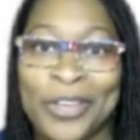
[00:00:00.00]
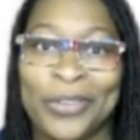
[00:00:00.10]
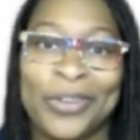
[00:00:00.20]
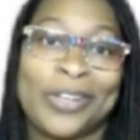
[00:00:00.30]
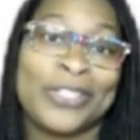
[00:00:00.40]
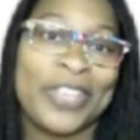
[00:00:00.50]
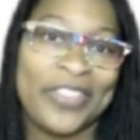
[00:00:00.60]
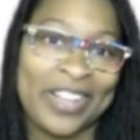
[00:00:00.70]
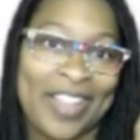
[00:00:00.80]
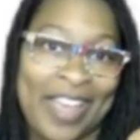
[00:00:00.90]
You could also give
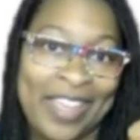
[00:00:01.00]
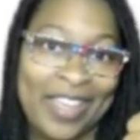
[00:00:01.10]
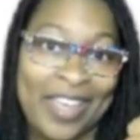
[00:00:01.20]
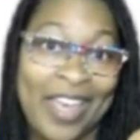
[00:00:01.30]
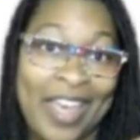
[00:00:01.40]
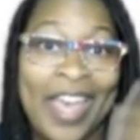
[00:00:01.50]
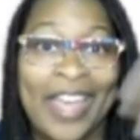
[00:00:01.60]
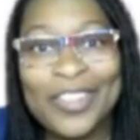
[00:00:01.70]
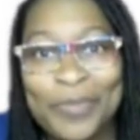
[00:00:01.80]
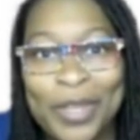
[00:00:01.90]
it a like and
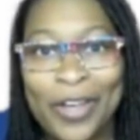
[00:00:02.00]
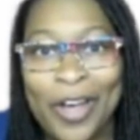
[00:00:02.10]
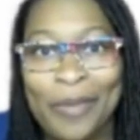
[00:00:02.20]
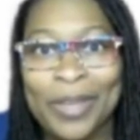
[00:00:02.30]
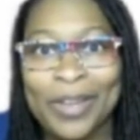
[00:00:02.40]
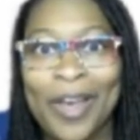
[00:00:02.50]
leave me a comment.